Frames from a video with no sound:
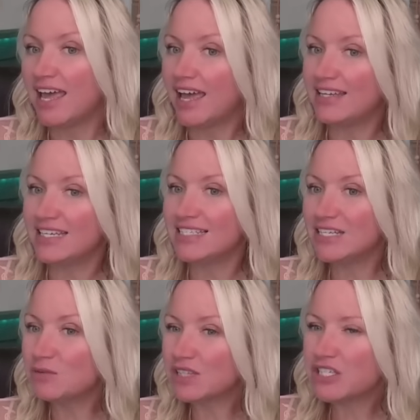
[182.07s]
And it
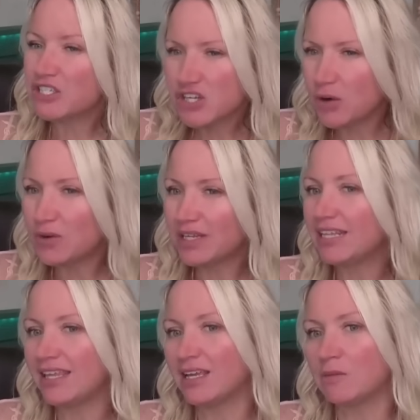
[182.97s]
didn't really show
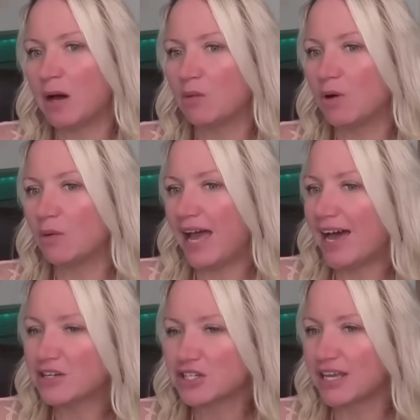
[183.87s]
anything about what would
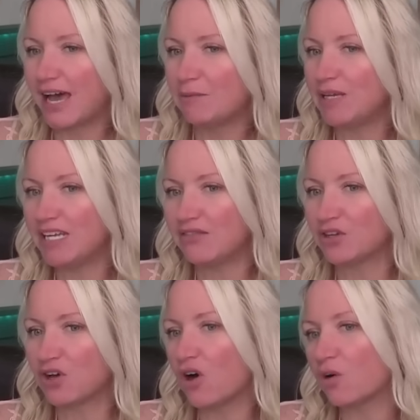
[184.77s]
actually happen if the
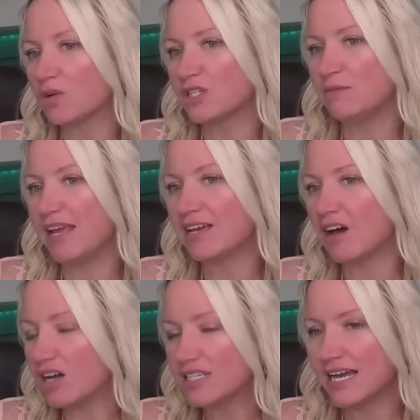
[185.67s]
car were to make
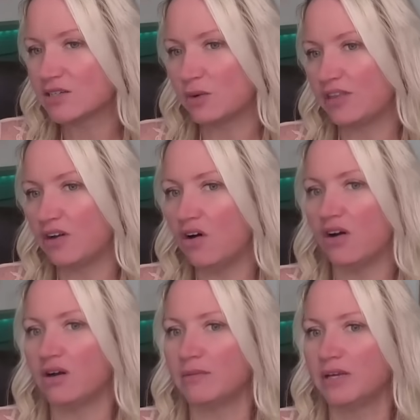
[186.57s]
contact with an
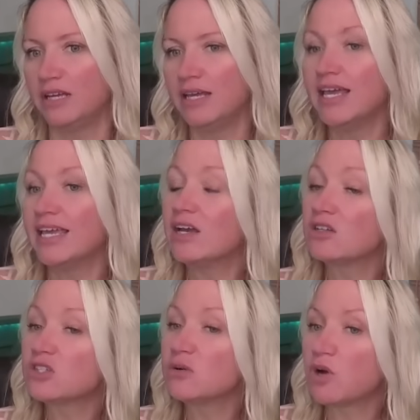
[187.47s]
arm. He
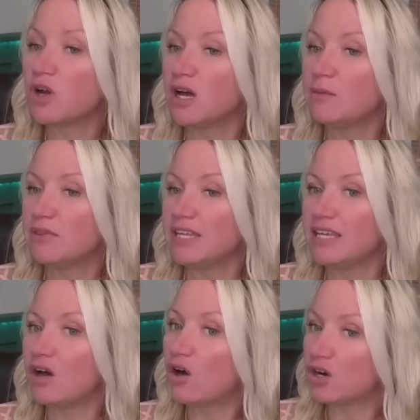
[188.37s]
also brought up
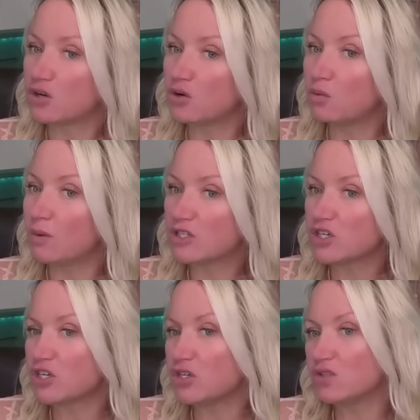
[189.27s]
the article
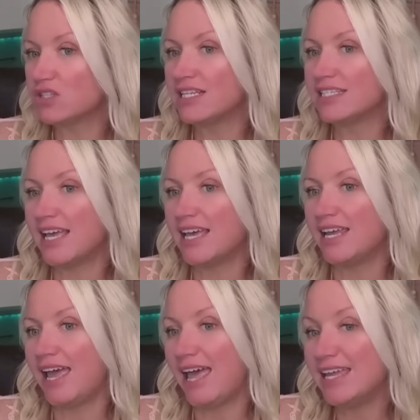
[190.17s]
Welcher used that said
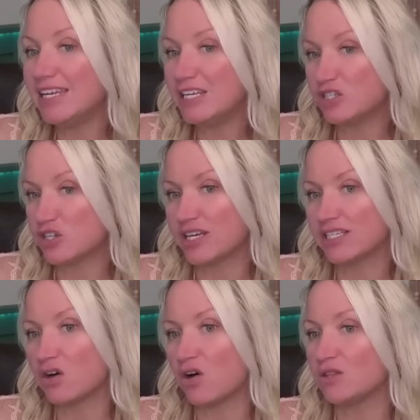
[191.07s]
head
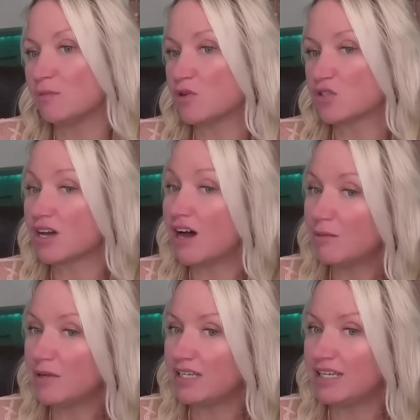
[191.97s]
injuries are the most
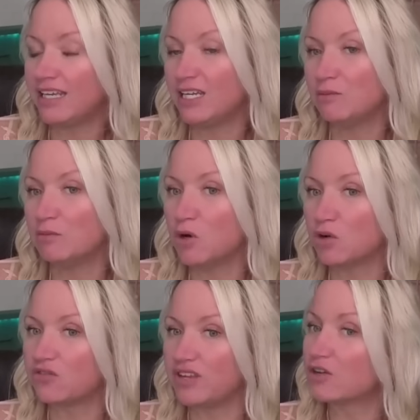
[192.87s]
common in
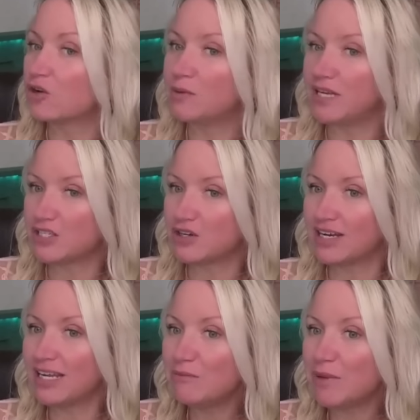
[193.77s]
motor vehicle
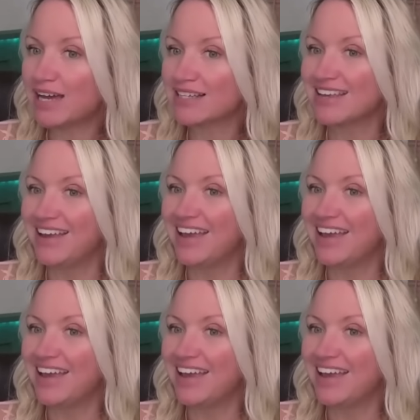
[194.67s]
pedestrian impacts.